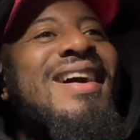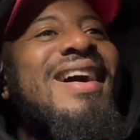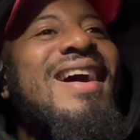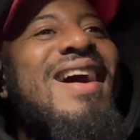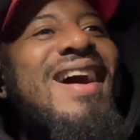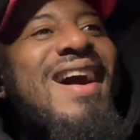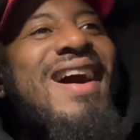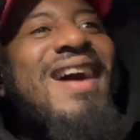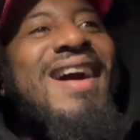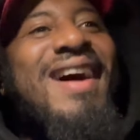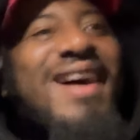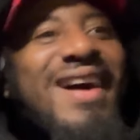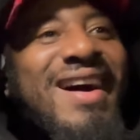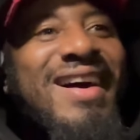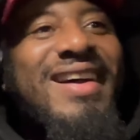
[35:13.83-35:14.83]

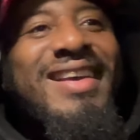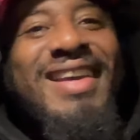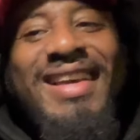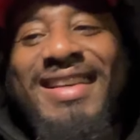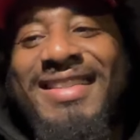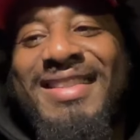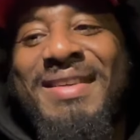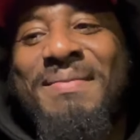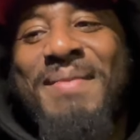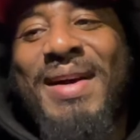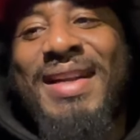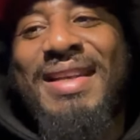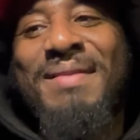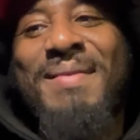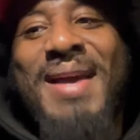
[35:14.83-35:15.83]
Ah, easy
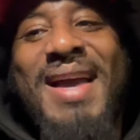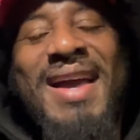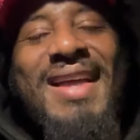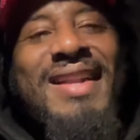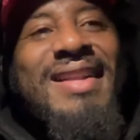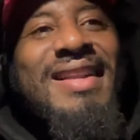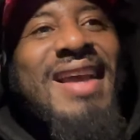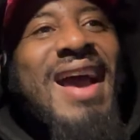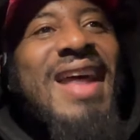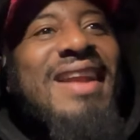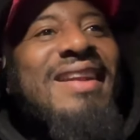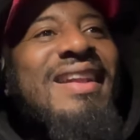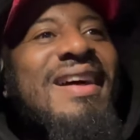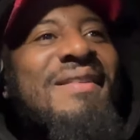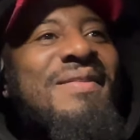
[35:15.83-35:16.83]
money, man. Gotta
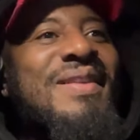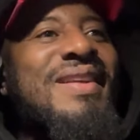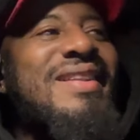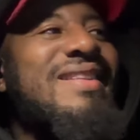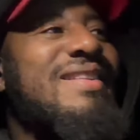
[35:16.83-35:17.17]
love it.